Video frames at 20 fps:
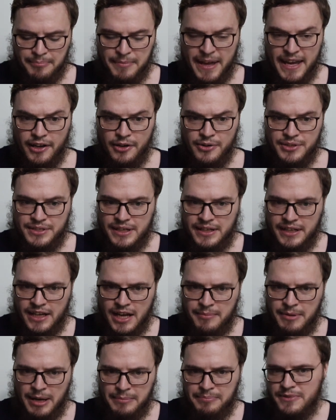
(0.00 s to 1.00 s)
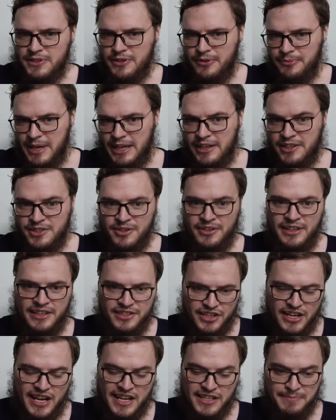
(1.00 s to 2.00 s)
mango is going to come up, so making sure that
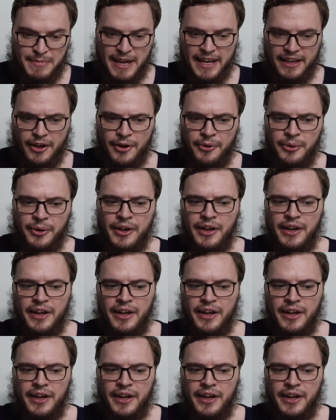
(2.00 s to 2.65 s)
she has mango,